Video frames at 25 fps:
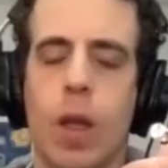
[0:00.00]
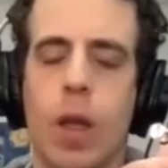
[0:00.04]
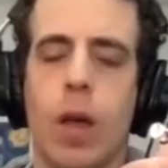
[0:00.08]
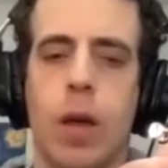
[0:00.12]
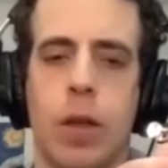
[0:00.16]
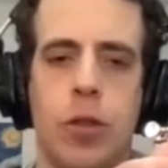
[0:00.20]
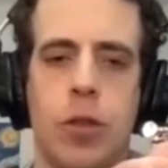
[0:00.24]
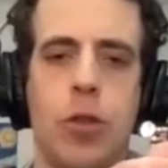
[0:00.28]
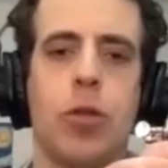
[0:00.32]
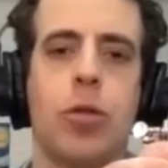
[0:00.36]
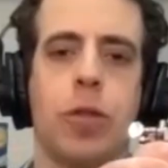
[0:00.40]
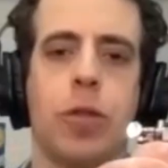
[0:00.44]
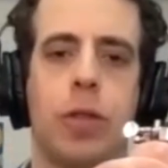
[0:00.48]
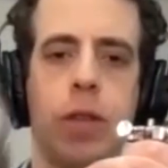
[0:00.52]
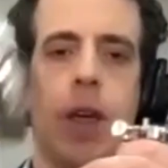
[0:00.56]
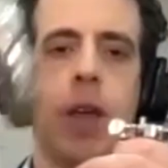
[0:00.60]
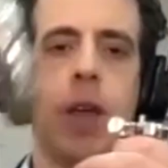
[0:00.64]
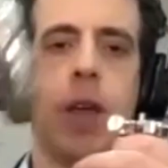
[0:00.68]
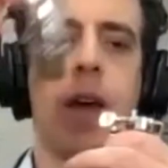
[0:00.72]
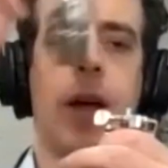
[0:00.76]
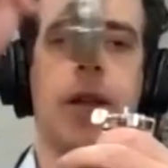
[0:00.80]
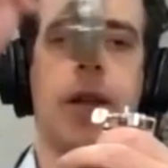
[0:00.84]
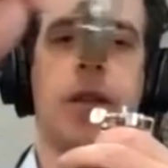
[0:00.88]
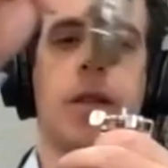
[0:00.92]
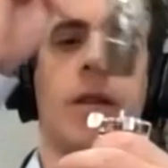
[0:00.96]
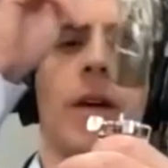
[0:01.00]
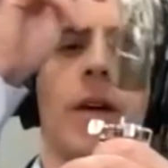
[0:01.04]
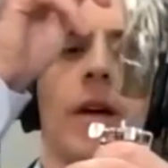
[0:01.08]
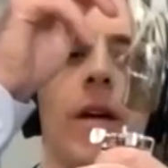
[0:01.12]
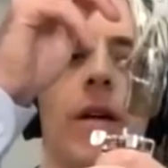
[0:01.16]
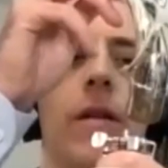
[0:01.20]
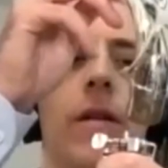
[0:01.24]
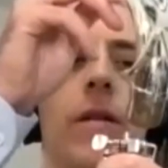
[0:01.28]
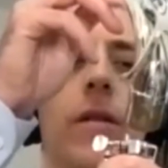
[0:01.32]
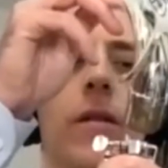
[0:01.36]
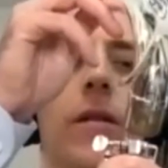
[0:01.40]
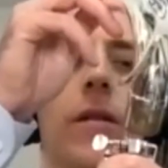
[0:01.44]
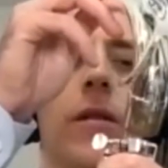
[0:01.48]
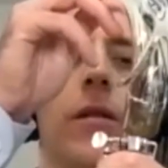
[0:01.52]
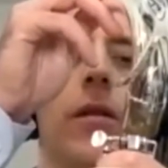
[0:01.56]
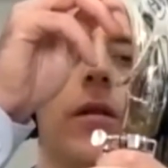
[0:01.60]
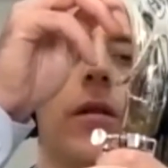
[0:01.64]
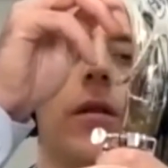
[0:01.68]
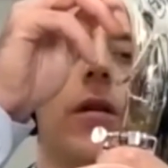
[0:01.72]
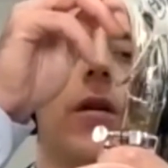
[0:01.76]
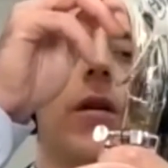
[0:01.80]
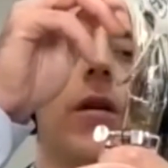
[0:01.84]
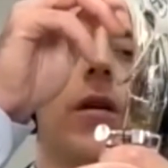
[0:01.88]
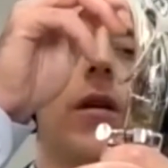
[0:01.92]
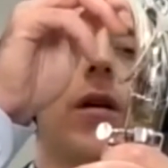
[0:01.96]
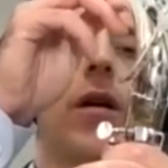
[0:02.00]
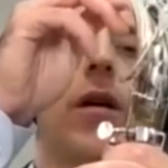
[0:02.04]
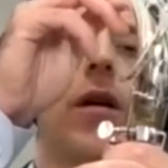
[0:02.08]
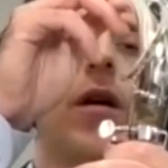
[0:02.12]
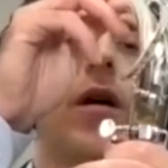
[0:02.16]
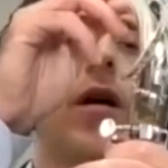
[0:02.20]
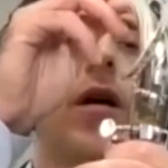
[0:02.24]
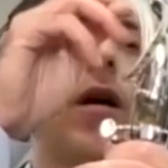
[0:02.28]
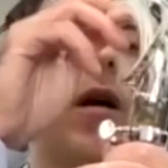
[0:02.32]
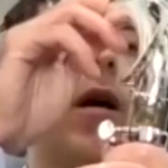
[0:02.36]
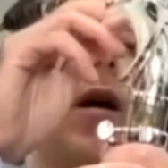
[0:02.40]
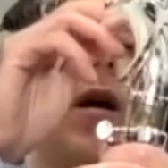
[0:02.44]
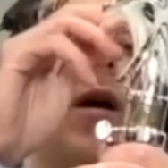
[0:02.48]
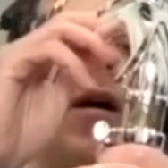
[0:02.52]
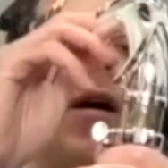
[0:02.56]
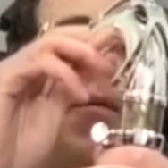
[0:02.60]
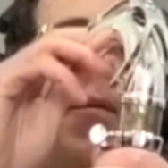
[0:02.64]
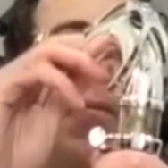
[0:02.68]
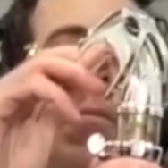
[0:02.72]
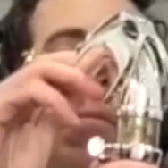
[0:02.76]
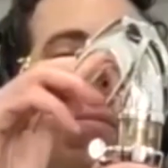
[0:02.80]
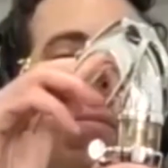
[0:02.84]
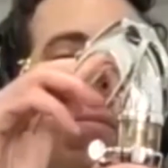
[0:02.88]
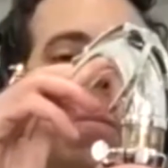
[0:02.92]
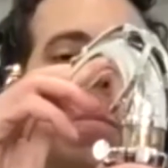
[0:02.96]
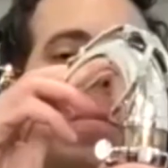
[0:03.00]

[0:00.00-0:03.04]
you could say that, yeah. Um,